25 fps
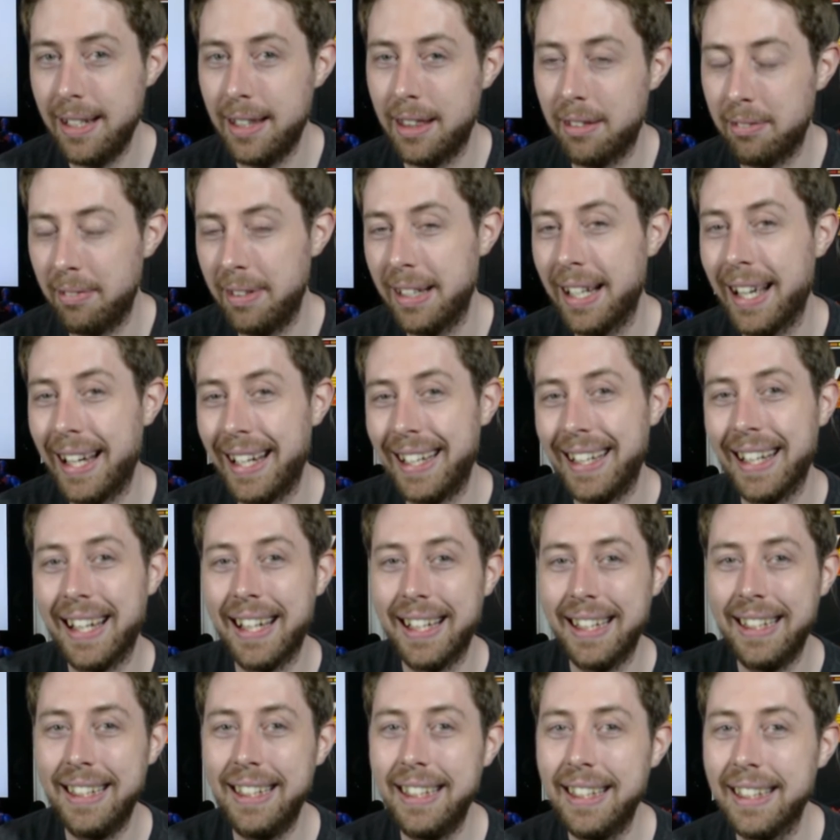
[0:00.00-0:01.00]

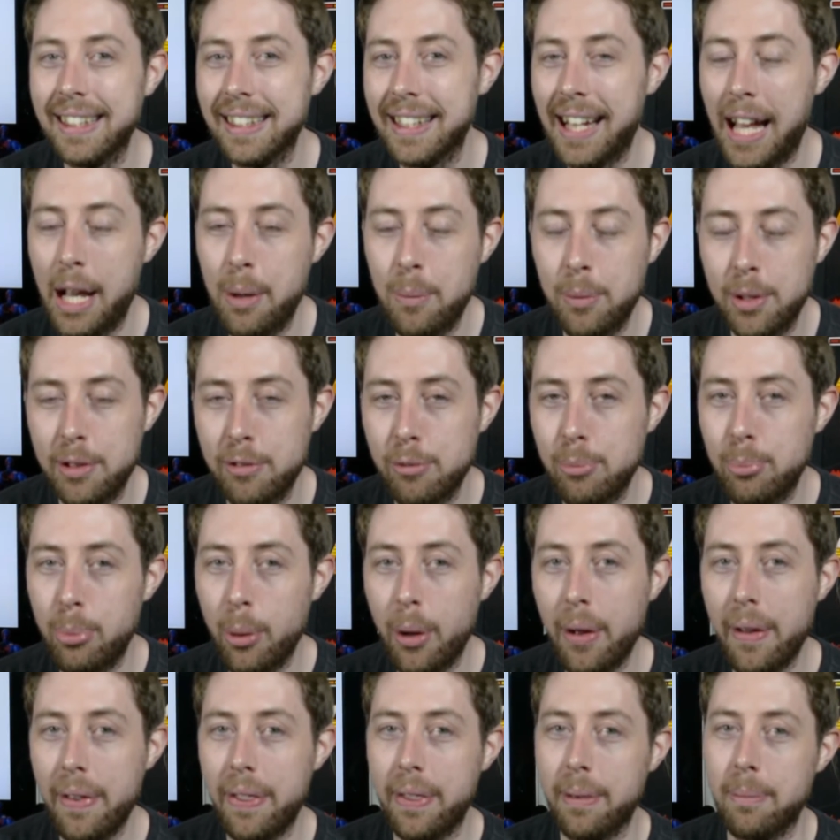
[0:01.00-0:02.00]
$3.99, I would have
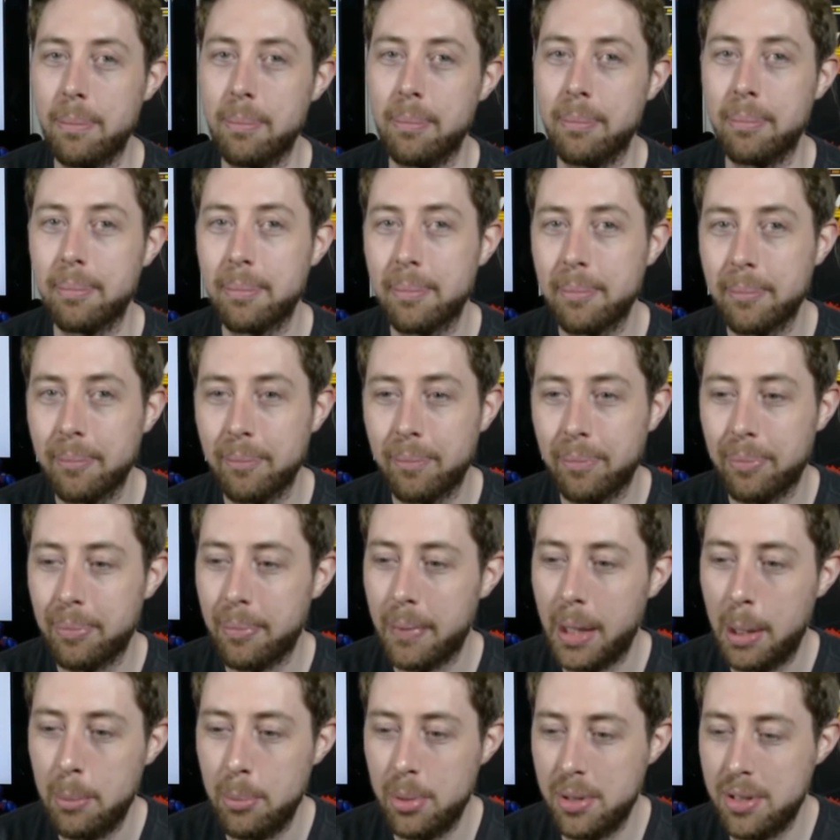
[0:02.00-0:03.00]
bought them.
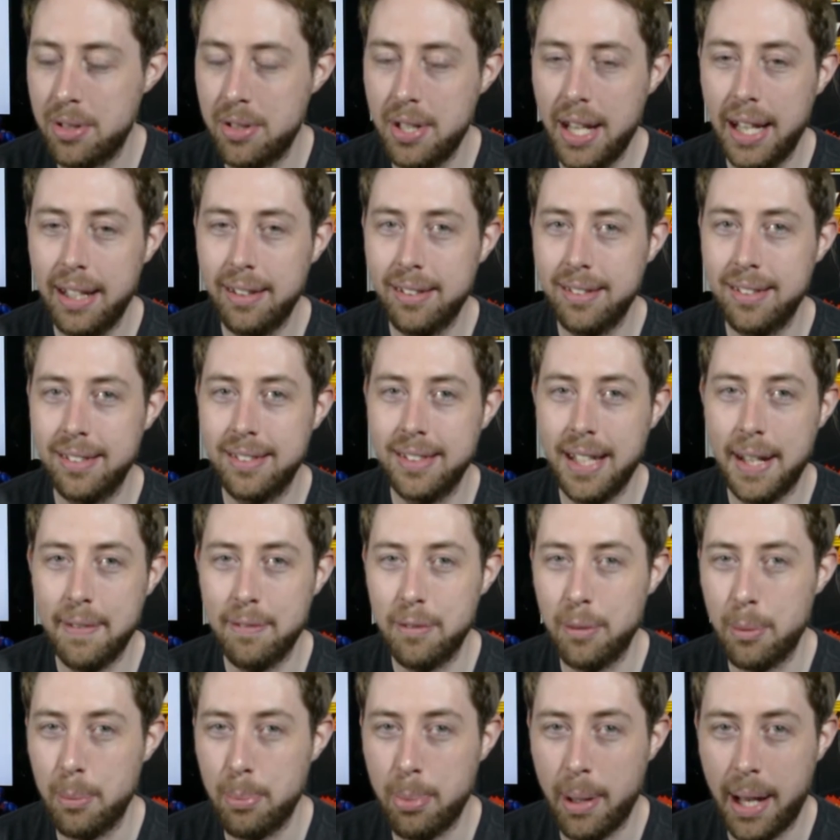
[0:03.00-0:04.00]
But £6 to
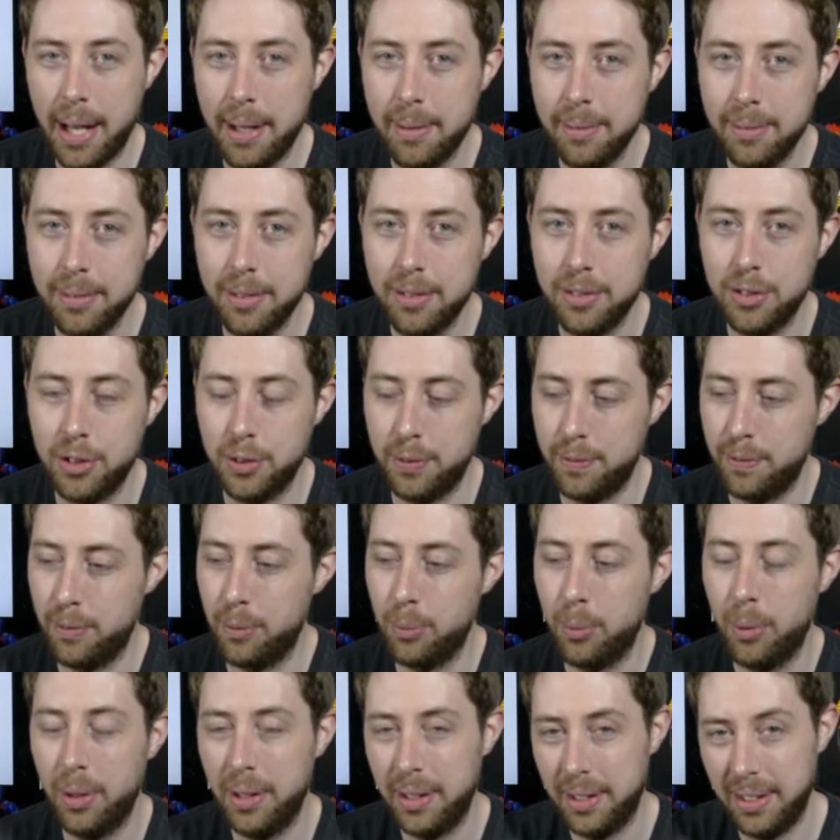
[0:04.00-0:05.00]
£7 just for
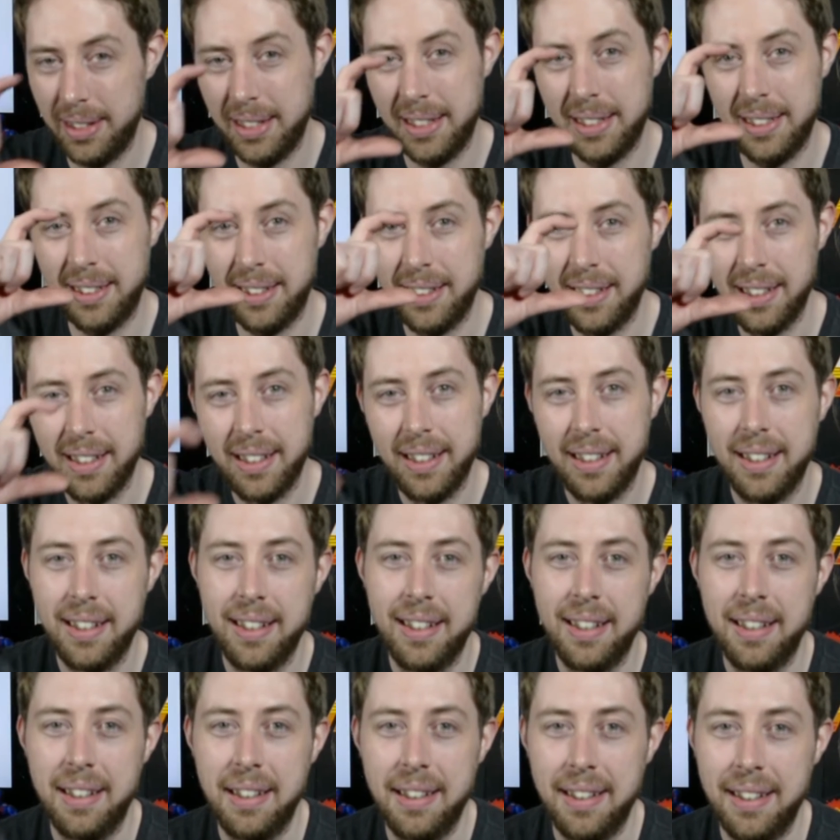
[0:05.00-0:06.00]
one little,
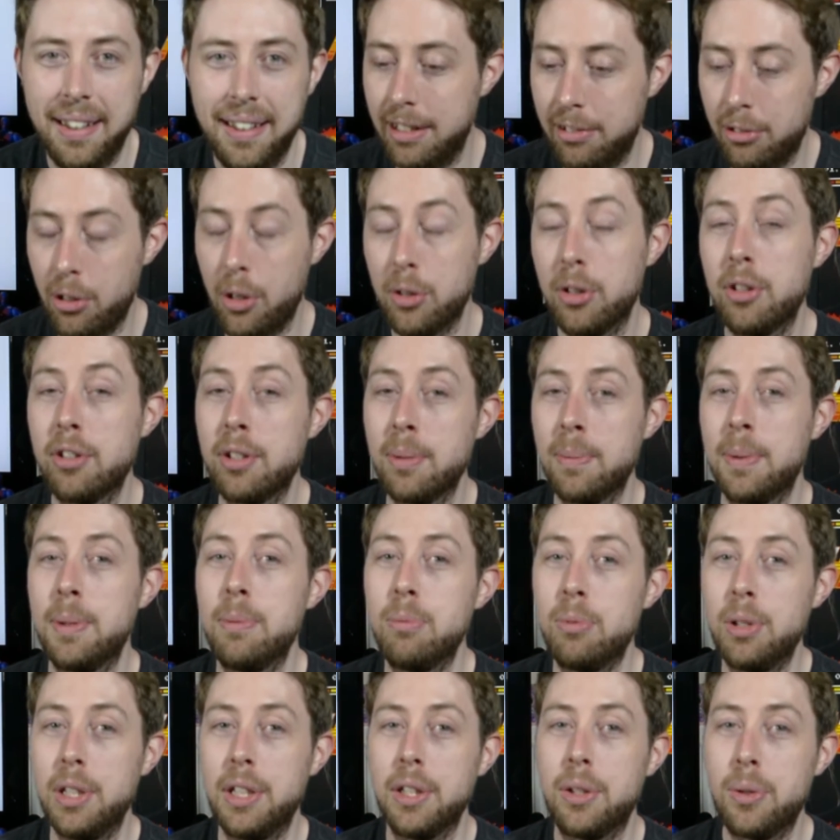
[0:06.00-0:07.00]
they're onto
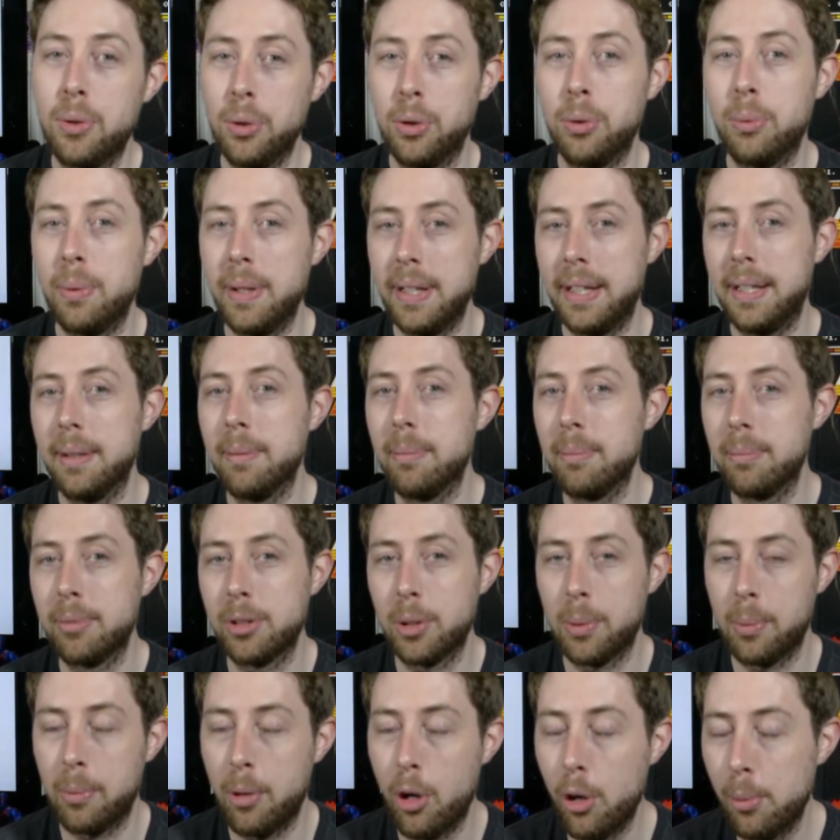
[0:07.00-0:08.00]
something really cool with them,
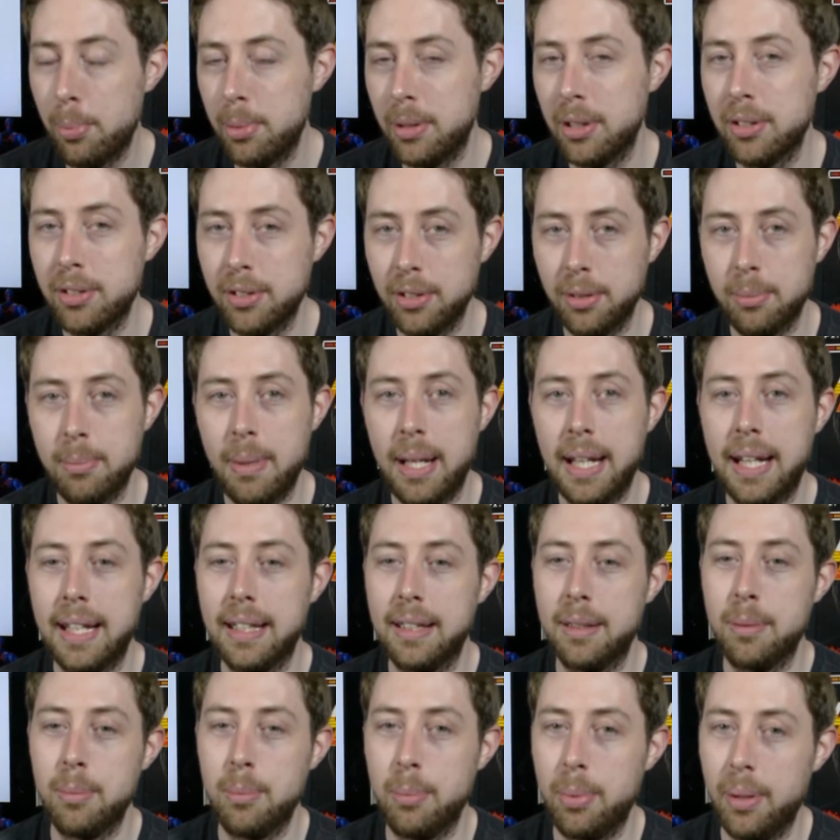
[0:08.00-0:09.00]
so I'm hoping they're still
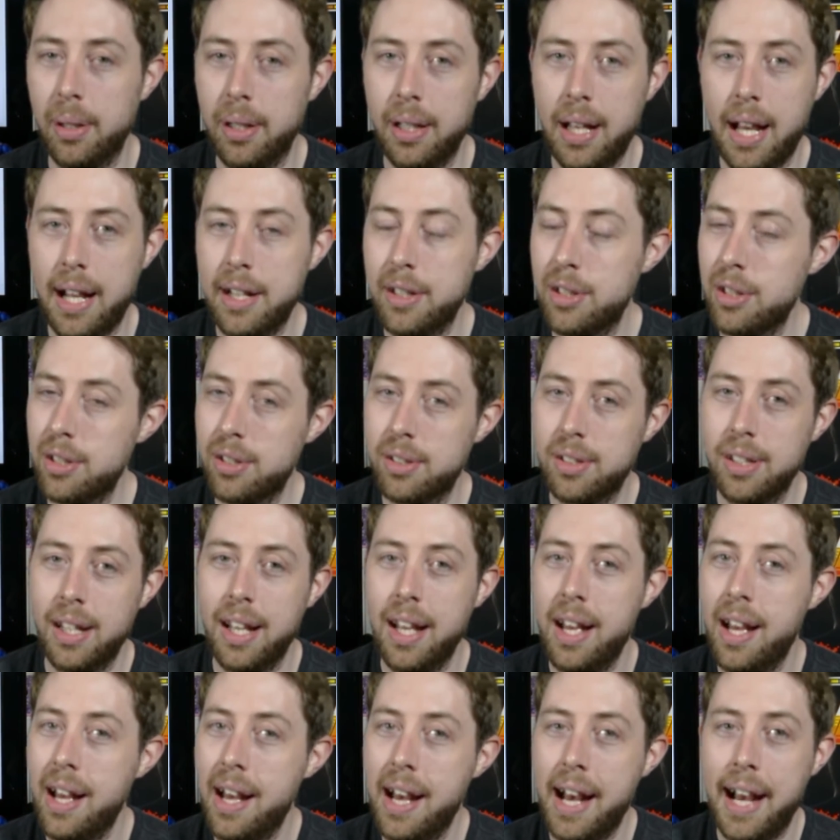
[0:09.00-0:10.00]
making them, but I just
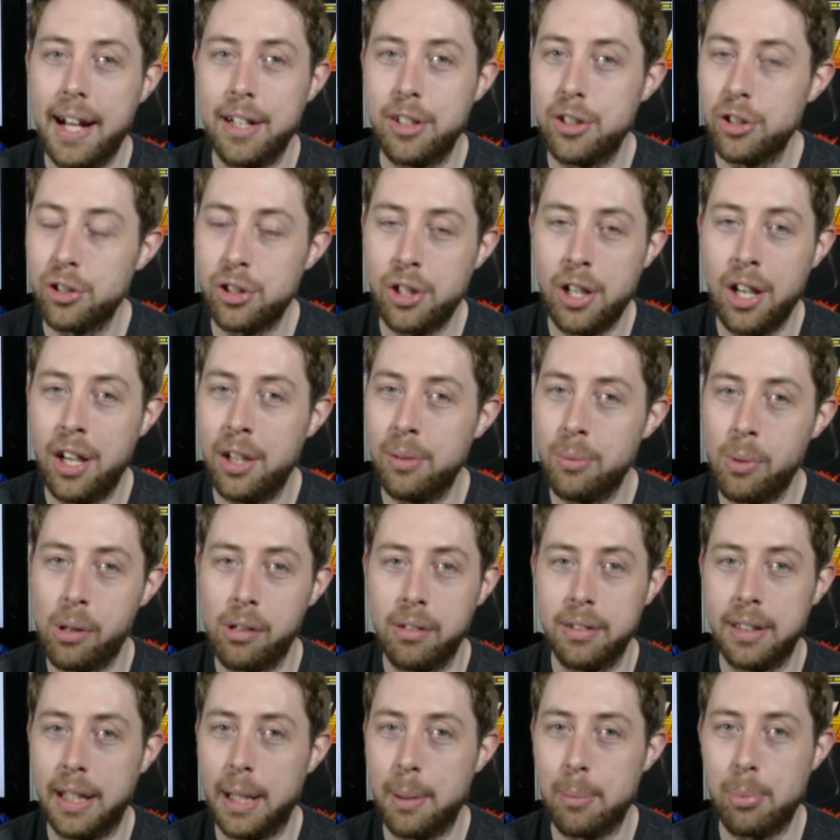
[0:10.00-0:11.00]
can't
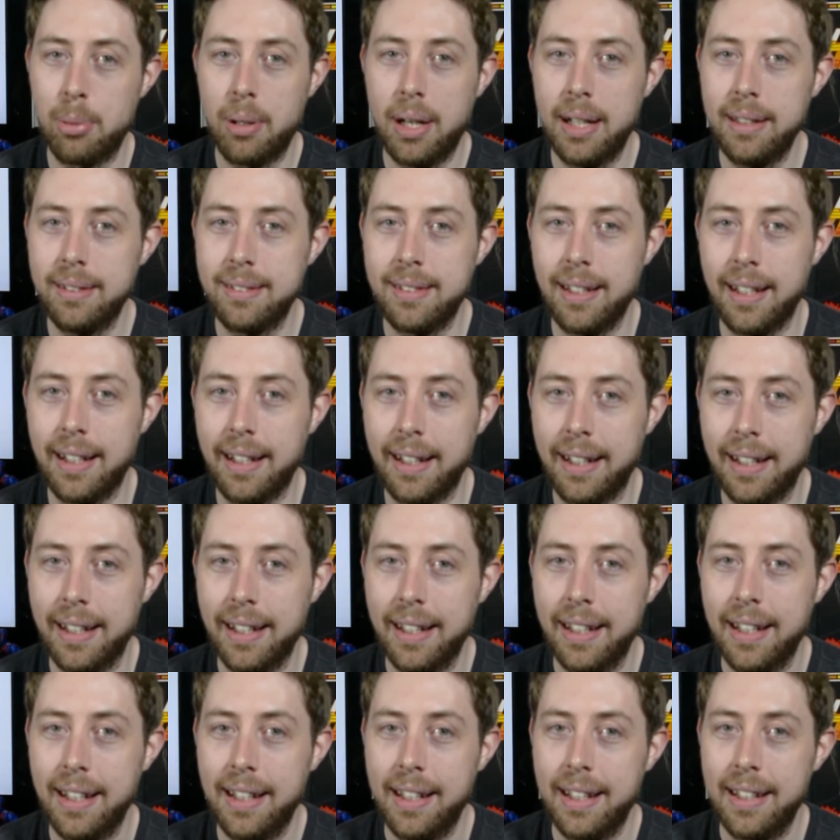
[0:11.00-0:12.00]
warrant that price tag.
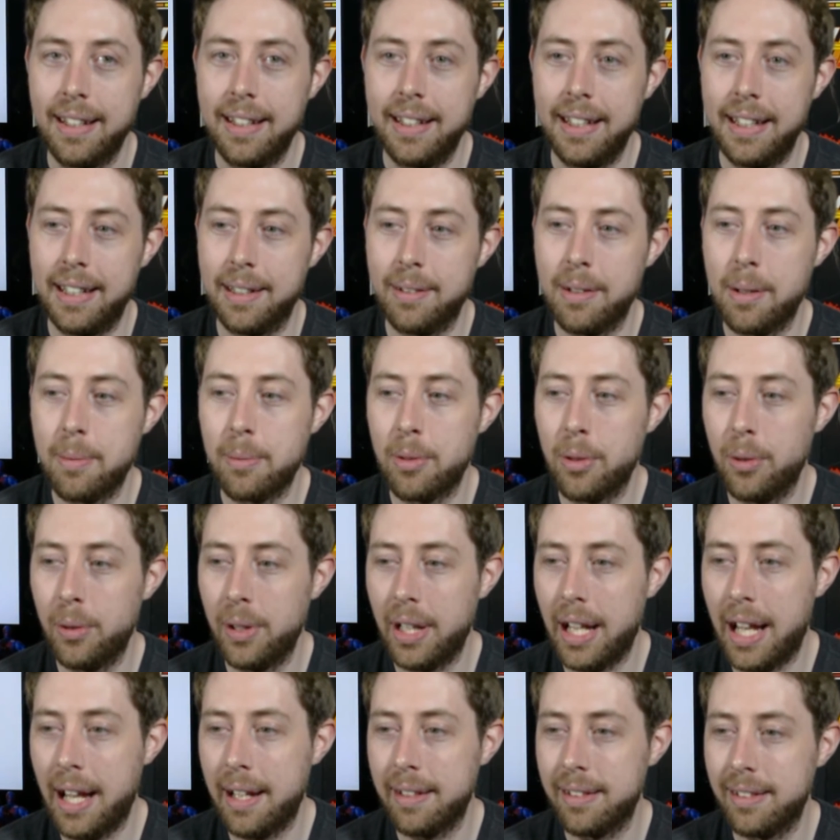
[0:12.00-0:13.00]
You know, I'm going